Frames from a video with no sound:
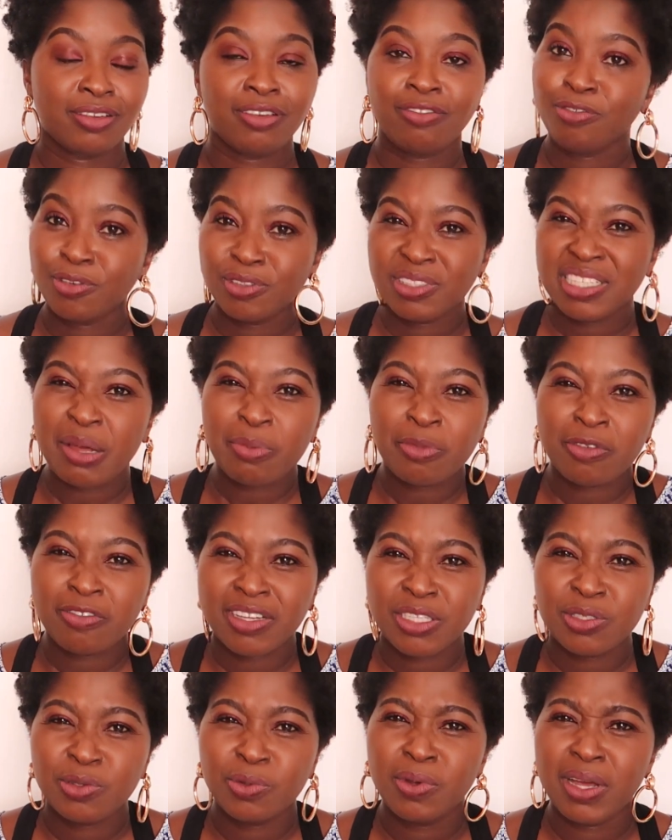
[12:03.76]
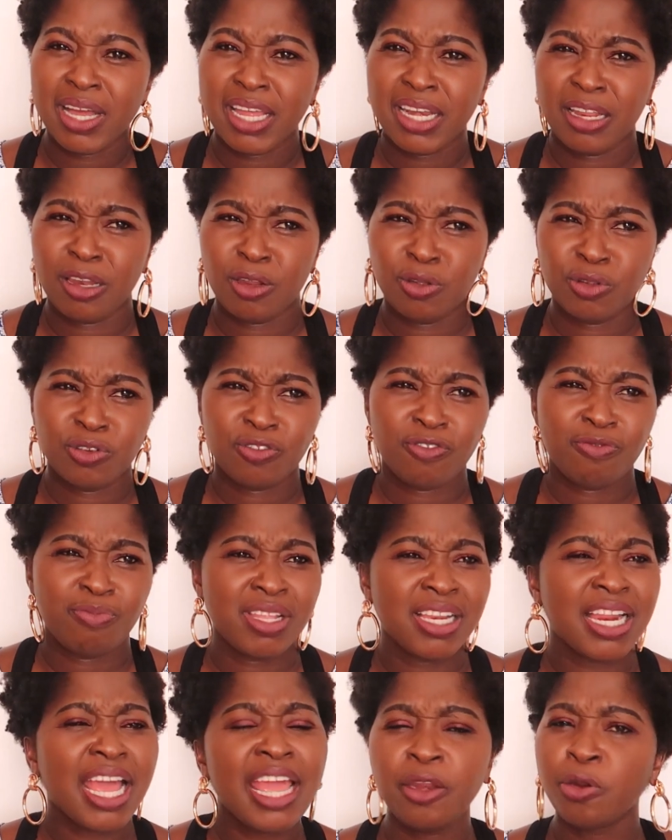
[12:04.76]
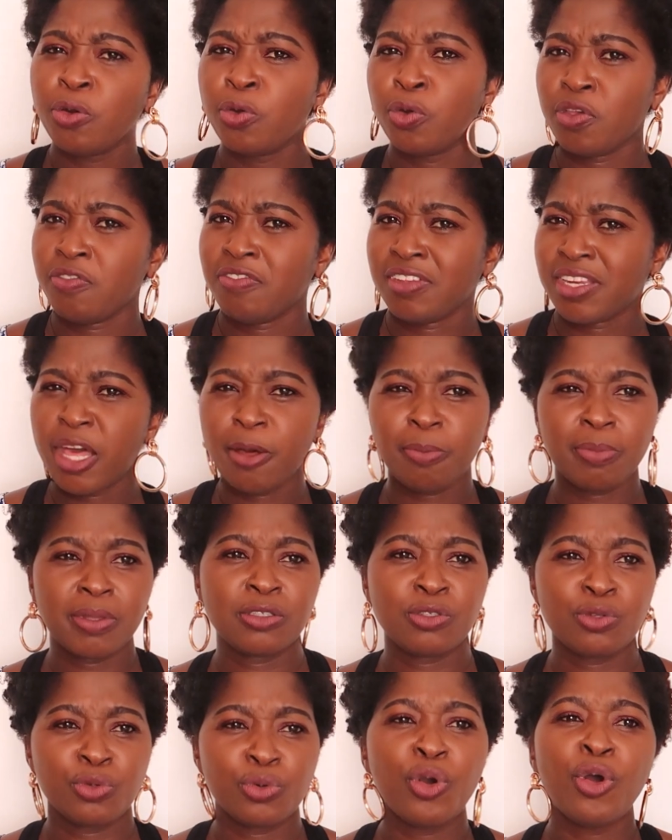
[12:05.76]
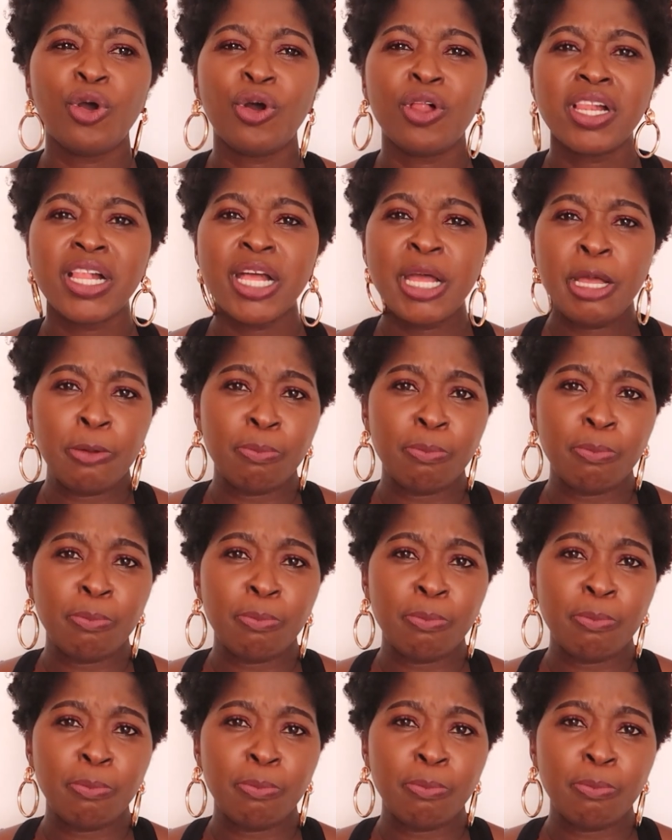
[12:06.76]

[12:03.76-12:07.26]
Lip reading: For some of us who had a lot of milk, I don't know if it happens to all,